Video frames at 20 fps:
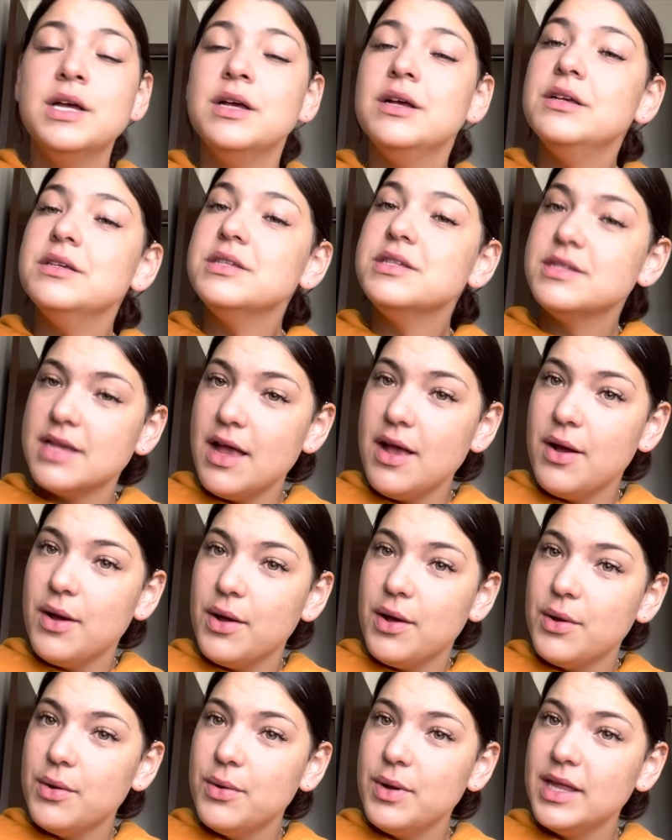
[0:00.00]

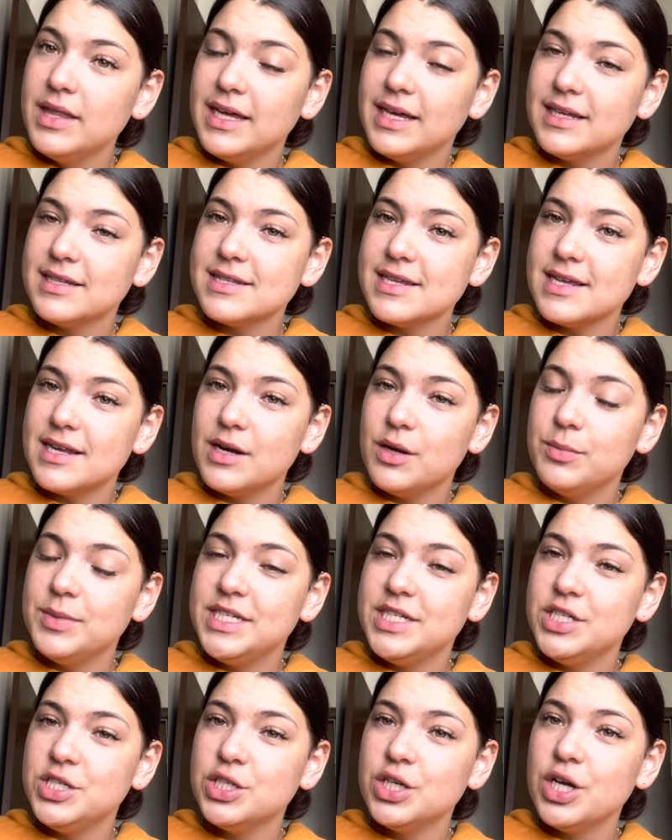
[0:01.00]
So, like I said, I'll be
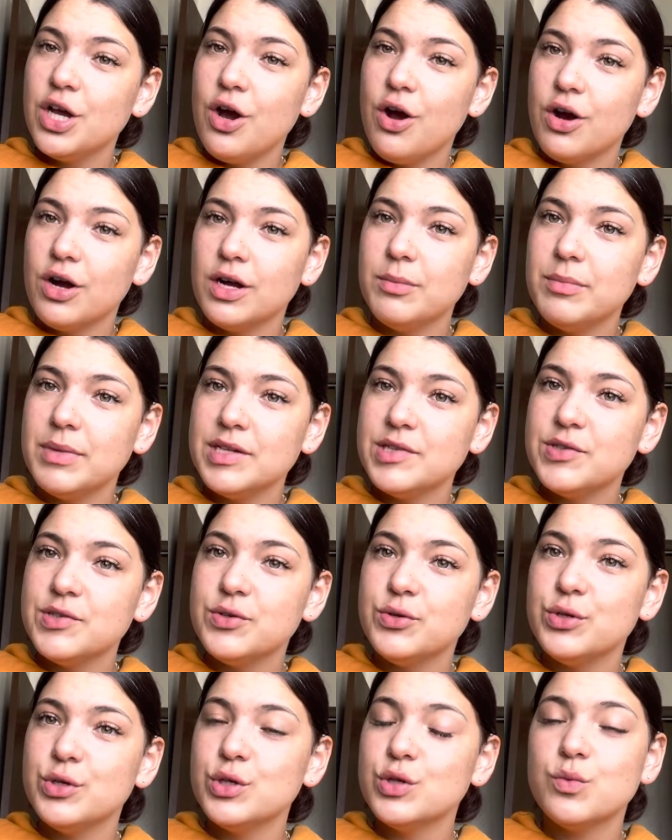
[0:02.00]
teaching art. My
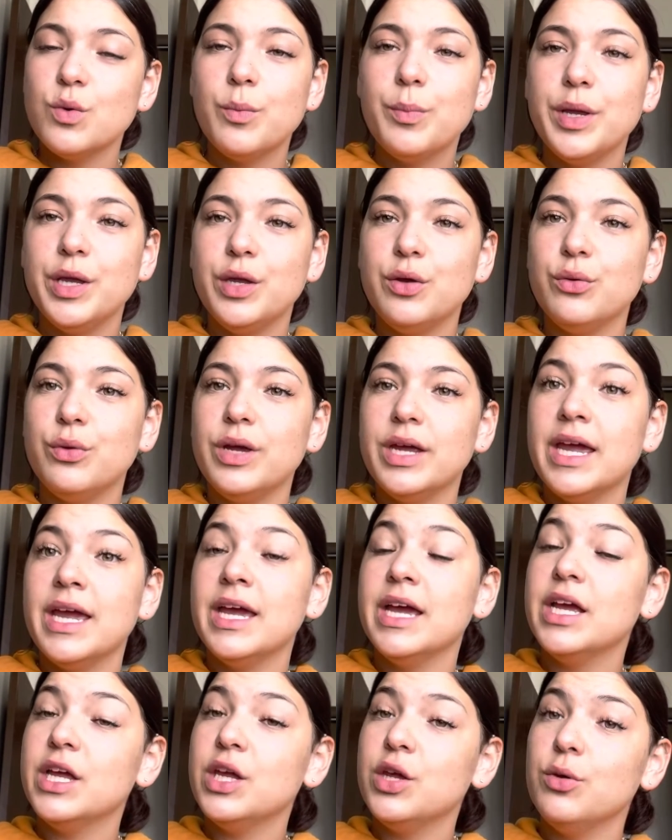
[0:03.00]
students will be doing
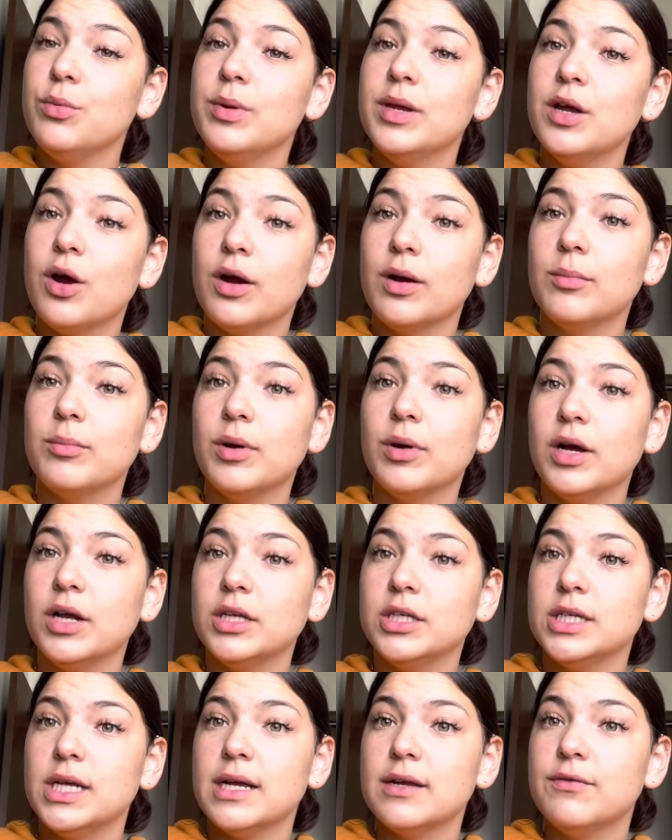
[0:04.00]
a Cuban art
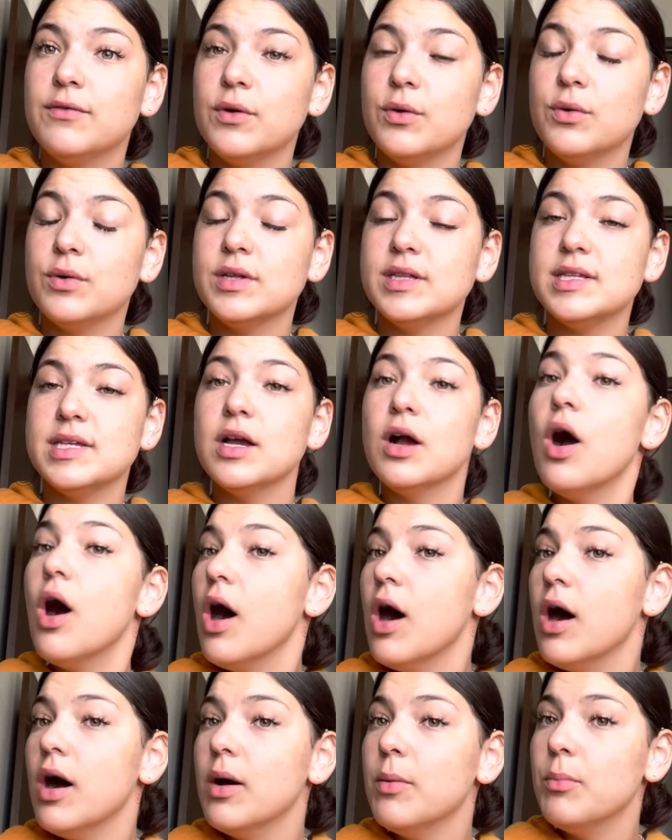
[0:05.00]
project focusing
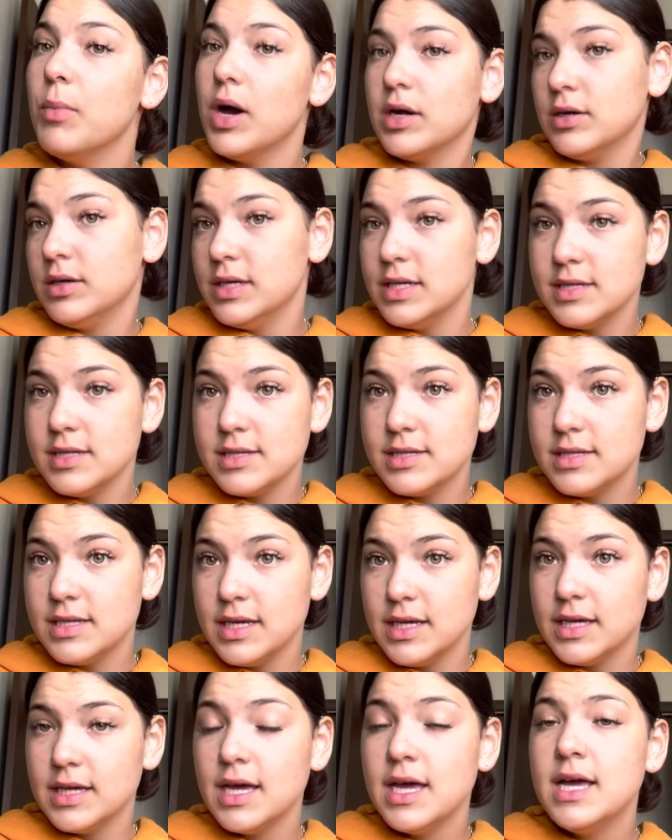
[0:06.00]
on
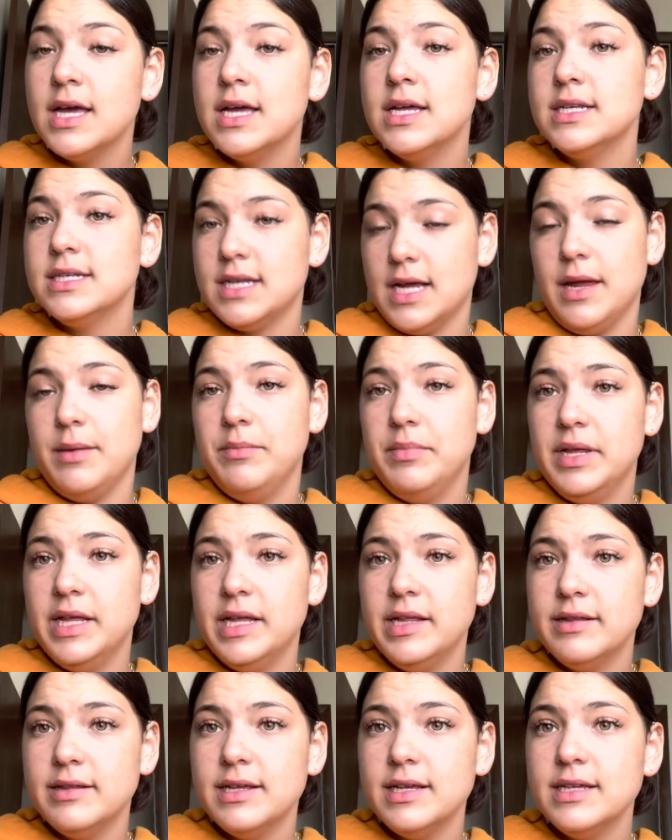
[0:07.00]
modernistic
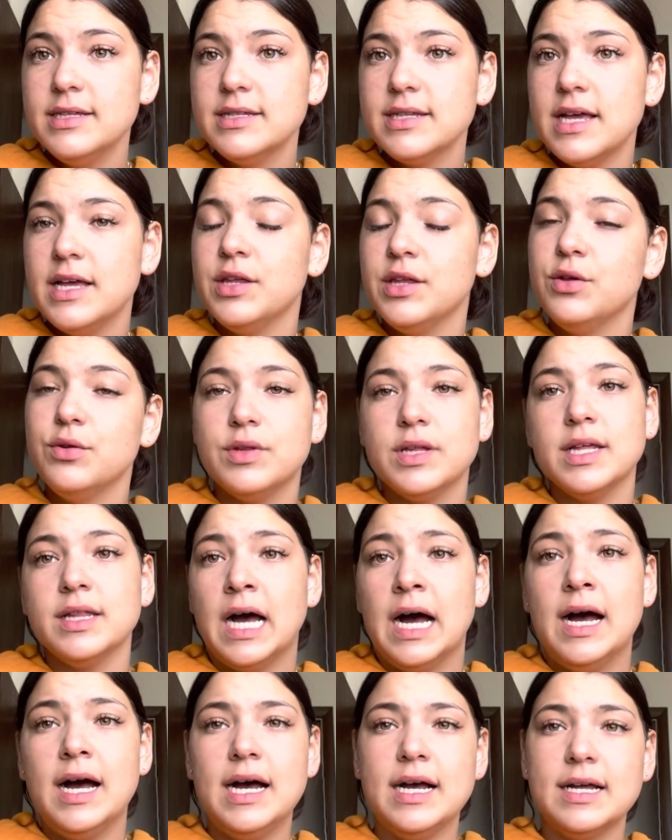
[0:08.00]
timepieces and using
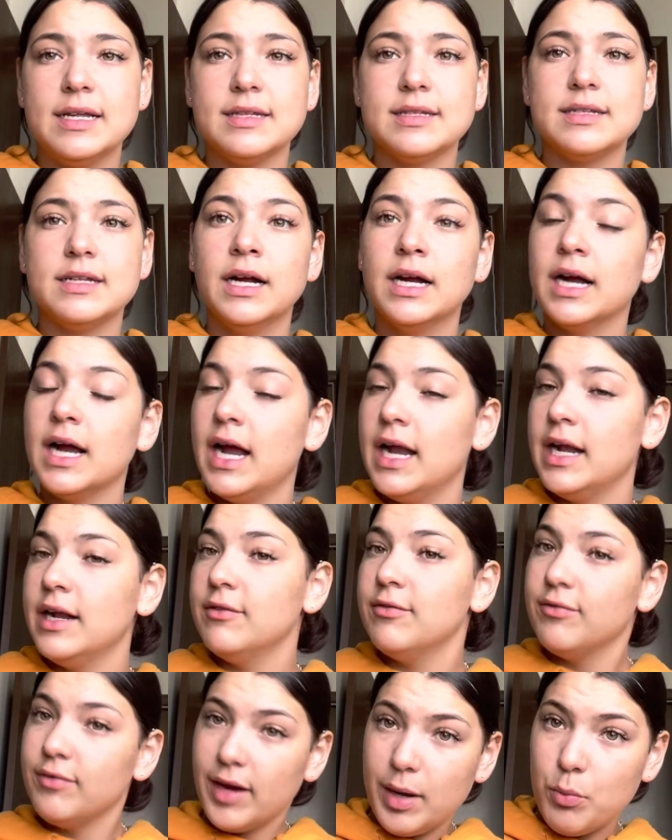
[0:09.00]
that as their kind
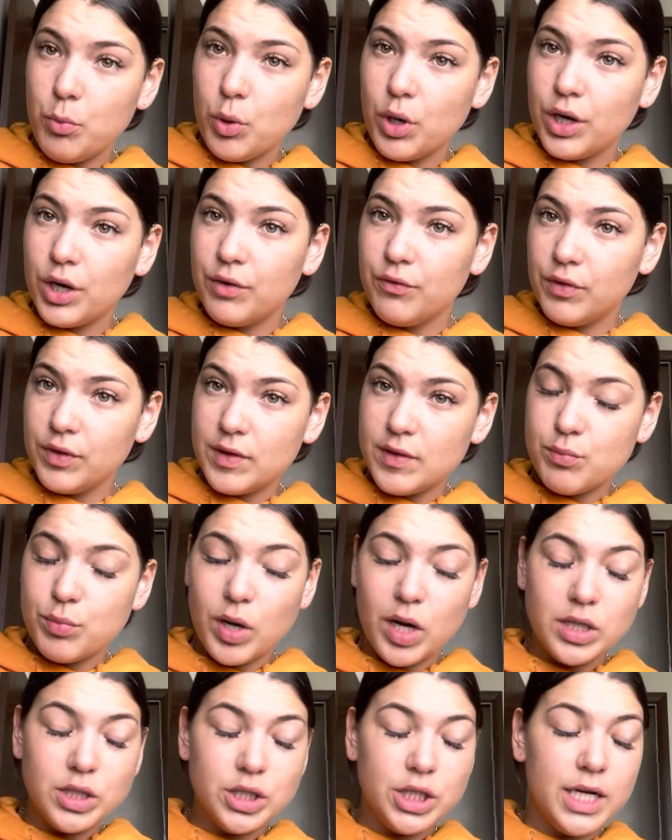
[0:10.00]
of framework for this
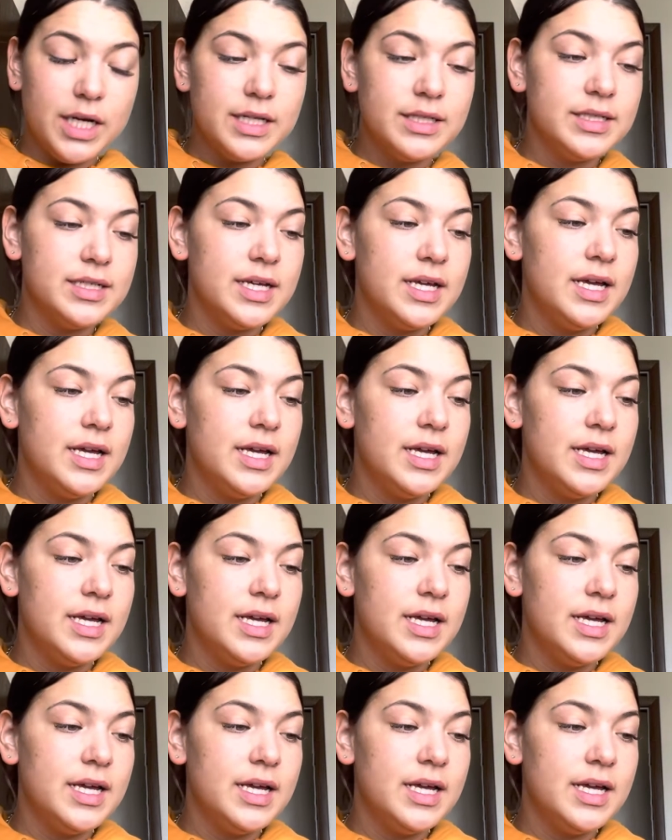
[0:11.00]
project.